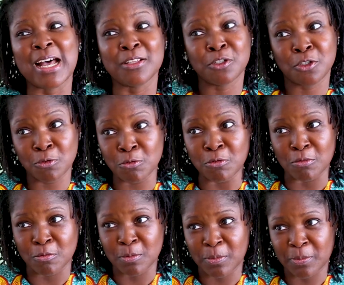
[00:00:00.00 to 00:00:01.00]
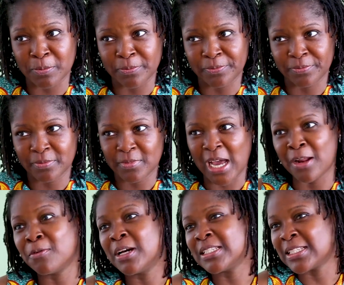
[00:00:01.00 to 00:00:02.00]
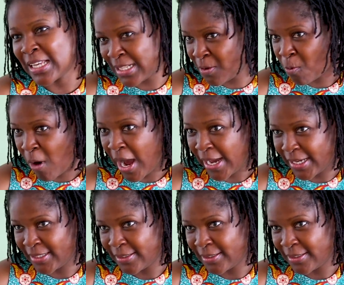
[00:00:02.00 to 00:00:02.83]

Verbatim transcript: I do, I know exactly why.